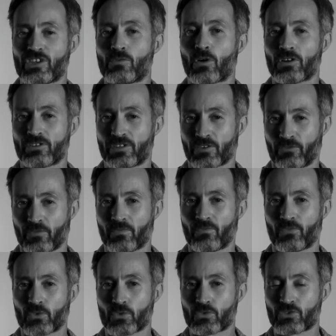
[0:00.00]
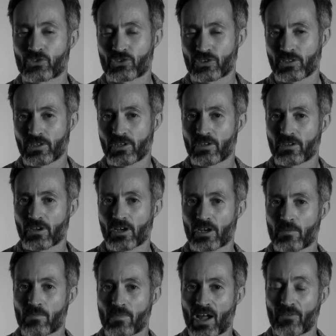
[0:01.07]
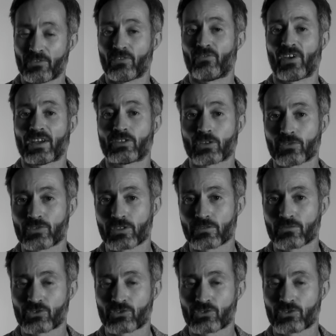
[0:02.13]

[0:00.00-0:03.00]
what different foods have an effect on you.